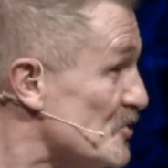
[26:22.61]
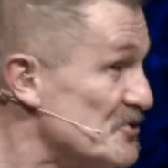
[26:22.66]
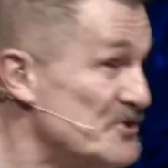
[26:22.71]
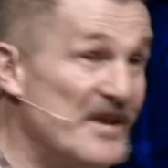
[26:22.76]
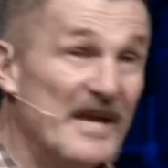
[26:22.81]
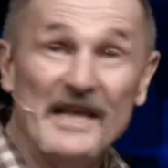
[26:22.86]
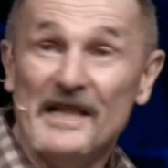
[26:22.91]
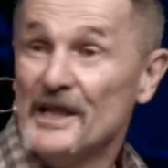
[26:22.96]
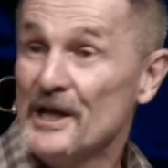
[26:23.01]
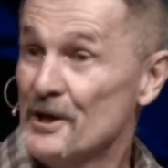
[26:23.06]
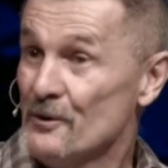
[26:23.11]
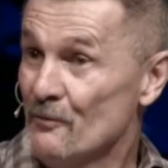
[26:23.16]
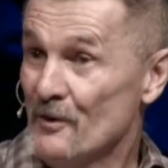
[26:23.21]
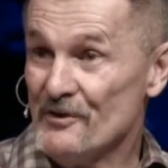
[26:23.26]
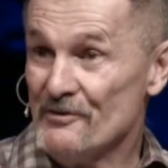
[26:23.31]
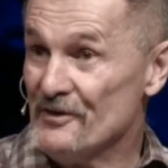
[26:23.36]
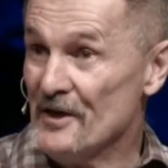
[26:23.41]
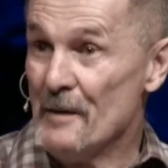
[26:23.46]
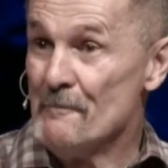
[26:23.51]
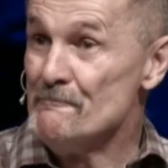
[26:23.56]
dealing
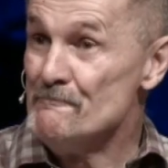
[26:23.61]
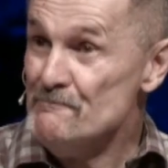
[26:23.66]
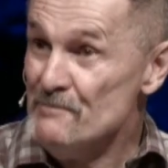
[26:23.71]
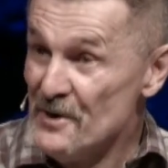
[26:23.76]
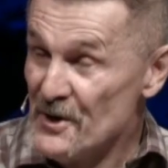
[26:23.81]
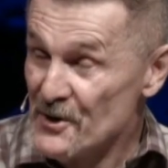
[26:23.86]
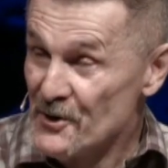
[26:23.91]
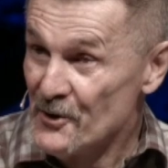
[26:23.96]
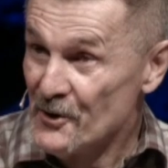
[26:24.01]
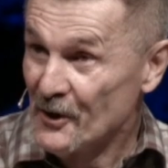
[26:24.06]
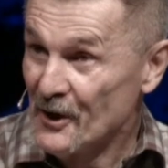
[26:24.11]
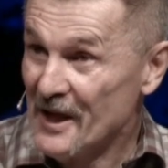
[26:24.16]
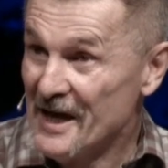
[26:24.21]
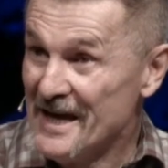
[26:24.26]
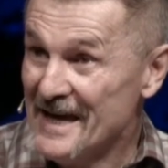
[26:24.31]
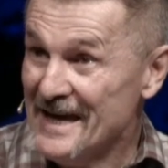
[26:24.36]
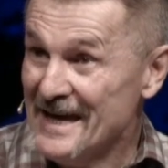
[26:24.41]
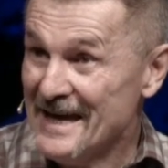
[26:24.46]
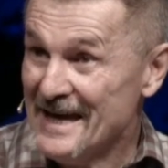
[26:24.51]
with them bitterly.